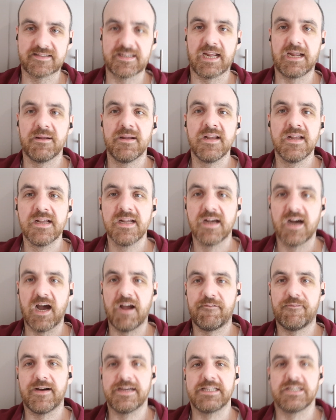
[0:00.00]
say,
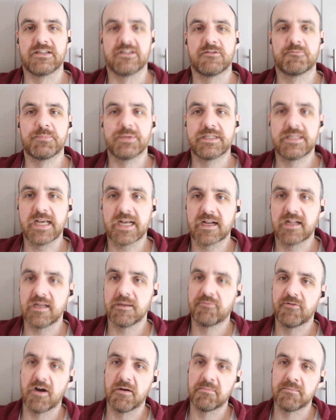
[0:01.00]
I find this is particularly
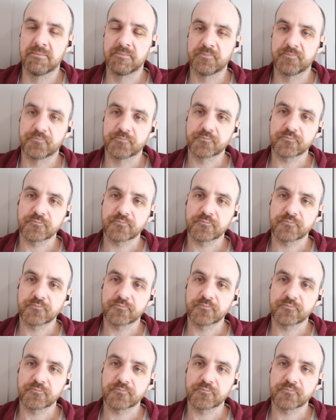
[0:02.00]
a problem